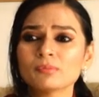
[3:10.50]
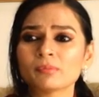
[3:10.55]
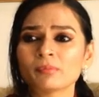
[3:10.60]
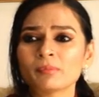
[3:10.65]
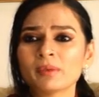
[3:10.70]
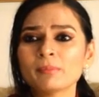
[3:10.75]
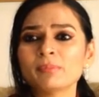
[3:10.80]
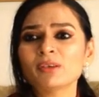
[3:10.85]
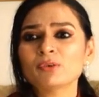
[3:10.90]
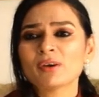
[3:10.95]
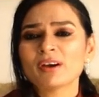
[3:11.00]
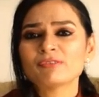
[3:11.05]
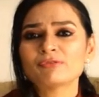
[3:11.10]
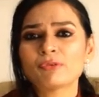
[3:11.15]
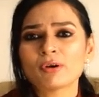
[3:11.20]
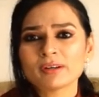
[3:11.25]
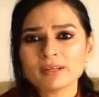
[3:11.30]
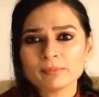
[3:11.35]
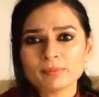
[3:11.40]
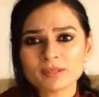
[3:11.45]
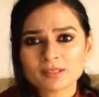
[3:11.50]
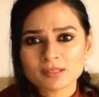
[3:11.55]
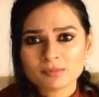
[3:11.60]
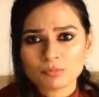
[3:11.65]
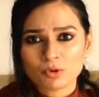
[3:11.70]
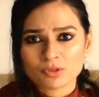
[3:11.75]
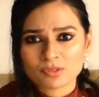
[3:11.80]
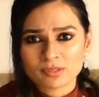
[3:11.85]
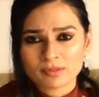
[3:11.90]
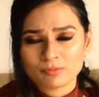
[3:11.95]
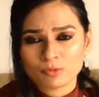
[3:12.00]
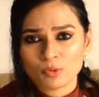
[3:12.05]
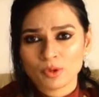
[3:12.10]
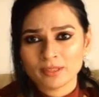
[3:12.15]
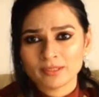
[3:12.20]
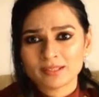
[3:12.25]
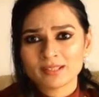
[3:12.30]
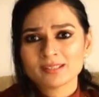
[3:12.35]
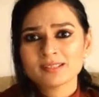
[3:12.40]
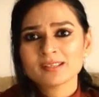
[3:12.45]
maybe you have 40% positive
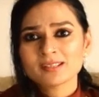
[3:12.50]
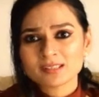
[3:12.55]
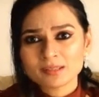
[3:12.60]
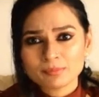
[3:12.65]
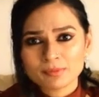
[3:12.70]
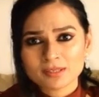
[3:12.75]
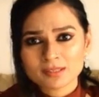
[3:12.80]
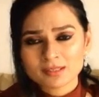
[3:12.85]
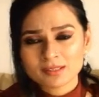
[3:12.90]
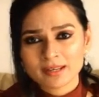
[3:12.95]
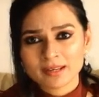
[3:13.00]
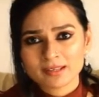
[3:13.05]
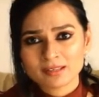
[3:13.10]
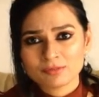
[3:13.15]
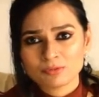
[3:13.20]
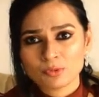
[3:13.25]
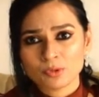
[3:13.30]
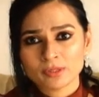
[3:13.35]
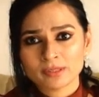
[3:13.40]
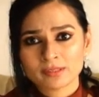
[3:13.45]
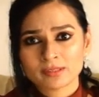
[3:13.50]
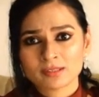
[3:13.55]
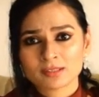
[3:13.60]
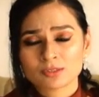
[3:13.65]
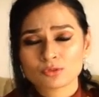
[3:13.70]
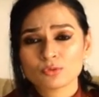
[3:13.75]
qualities, 60% negative qualities.